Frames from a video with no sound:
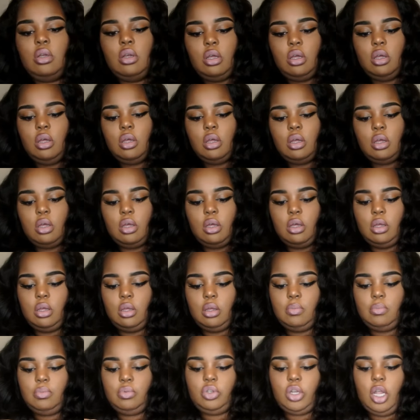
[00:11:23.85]

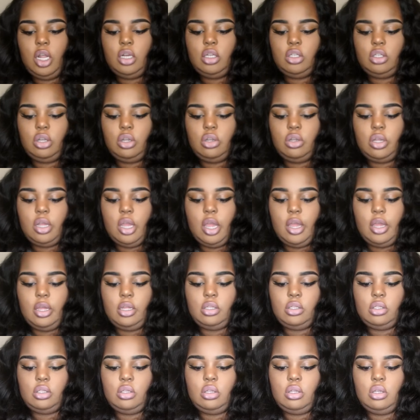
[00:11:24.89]
I'm trying to show you
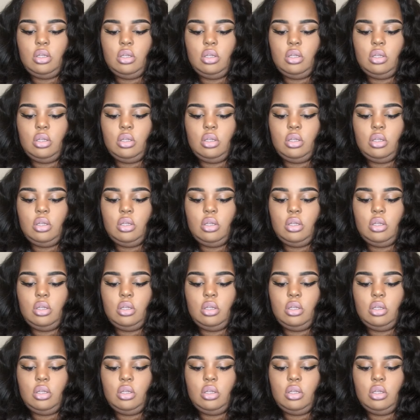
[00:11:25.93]
guys.